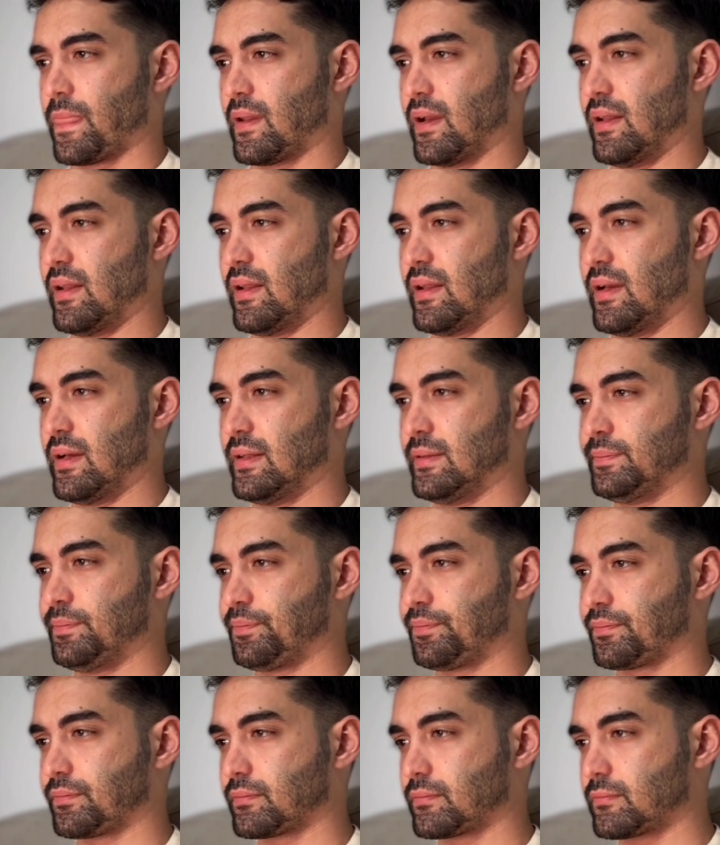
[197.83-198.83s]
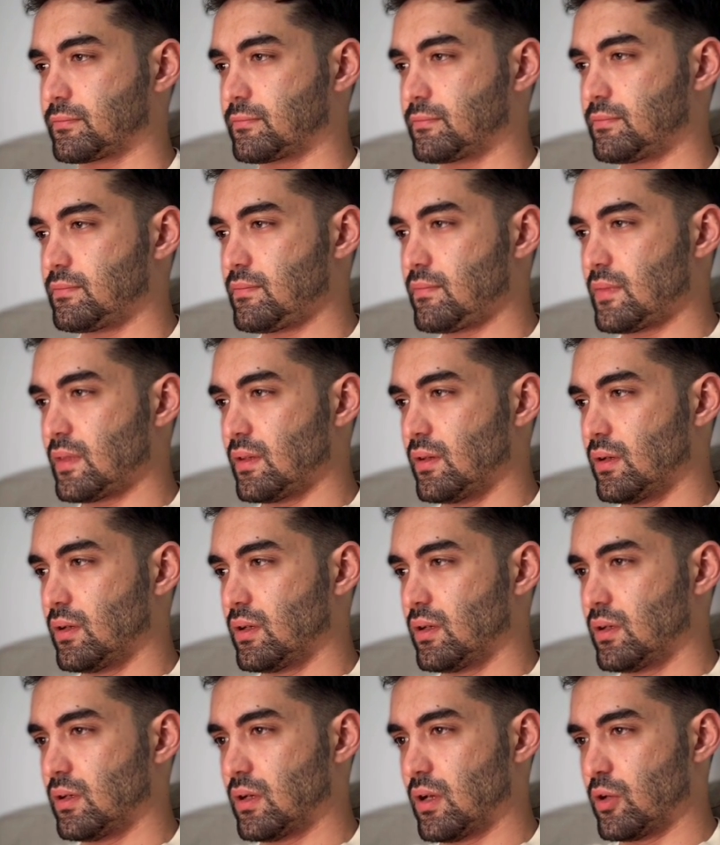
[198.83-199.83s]
And then I
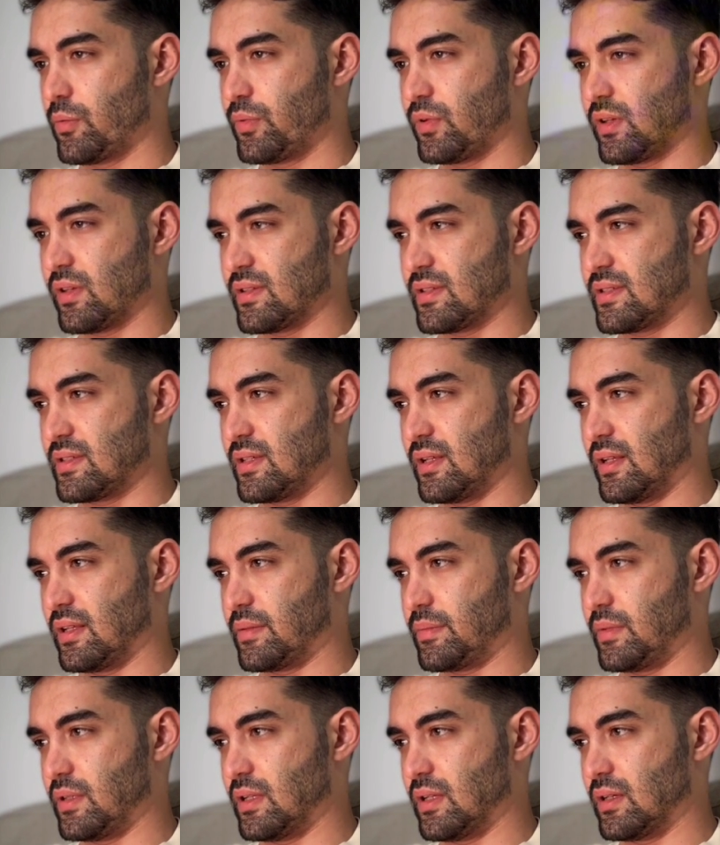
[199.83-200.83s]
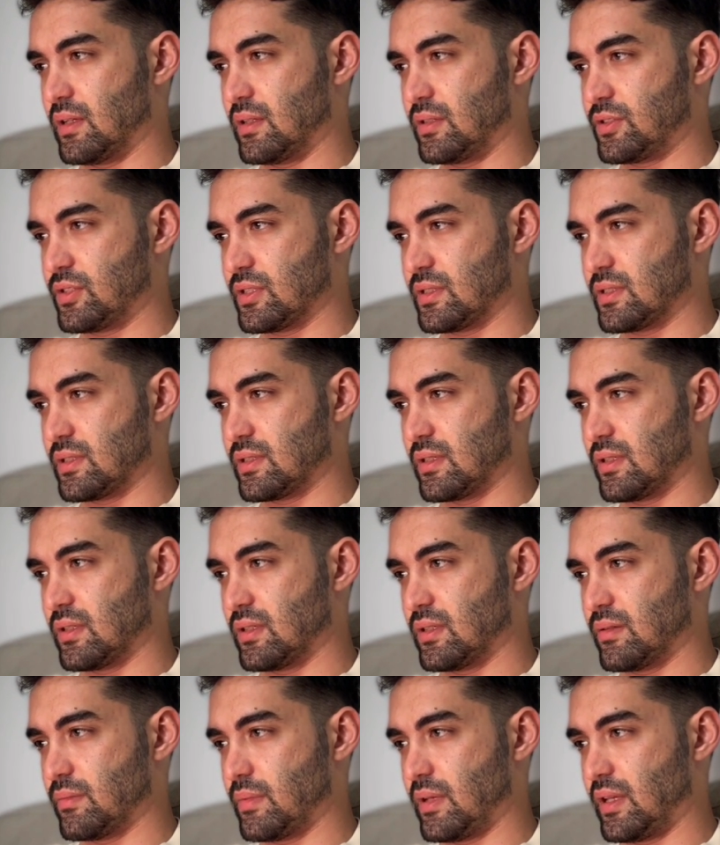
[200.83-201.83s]
uh, hope you can see. Let me uh, just
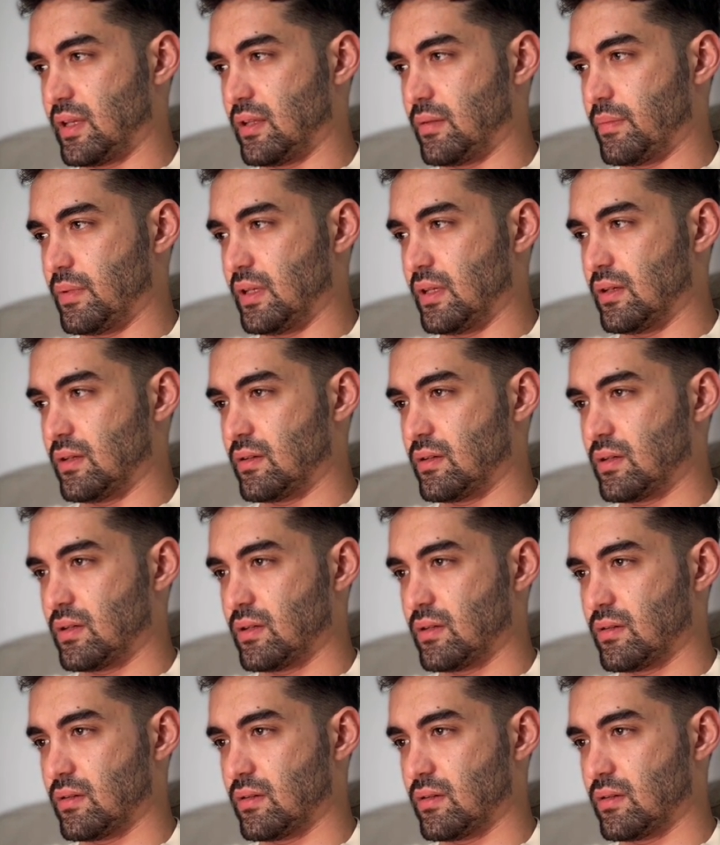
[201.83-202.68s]
uh, make it bigger.